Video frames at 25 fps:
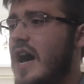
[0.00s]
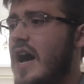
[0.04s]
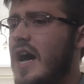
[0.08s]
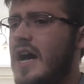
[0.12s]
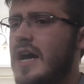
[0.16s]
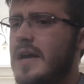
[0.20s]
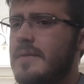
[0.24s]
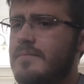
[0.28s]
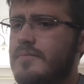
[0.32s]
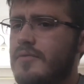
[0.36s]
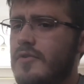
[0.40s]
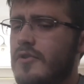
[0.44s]

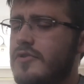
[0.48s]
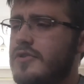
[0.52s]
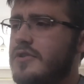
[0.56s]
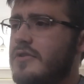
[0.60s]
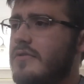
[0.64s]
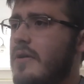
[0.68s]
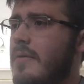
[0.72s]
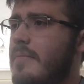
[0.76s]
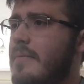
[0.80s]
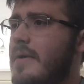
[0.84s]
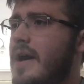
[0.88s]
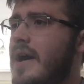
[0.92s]
I brought
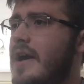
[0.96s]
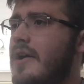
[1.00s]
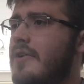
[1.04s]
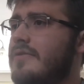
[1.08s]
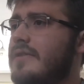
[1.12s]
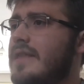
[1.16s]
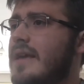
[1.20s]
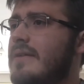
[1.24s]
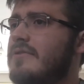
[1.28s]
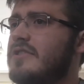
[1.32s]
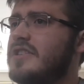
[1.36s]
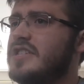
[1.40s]
up
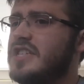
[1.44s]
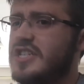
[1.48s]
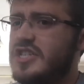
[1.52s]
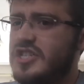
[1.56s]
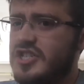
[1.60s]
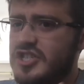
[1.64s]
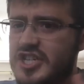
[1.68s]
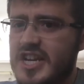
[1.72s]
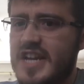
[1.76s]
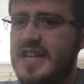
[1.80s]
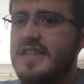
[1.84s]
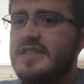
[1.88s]
about there was this
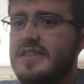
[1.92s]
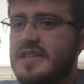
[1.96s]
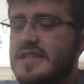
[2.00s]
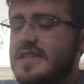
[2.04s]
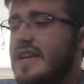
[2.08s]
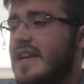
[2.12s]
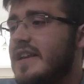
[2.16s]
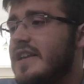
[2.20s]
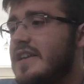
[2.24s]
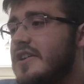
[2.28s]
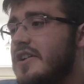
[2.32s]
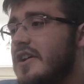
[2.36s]
Jet
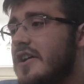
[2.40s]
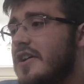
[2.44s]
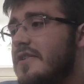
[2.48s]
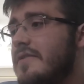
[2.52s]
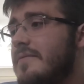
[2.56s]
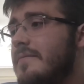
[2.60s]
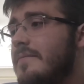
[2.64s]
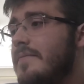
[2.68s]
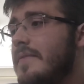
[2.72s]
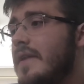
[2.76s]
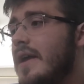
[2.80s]
Decepticon.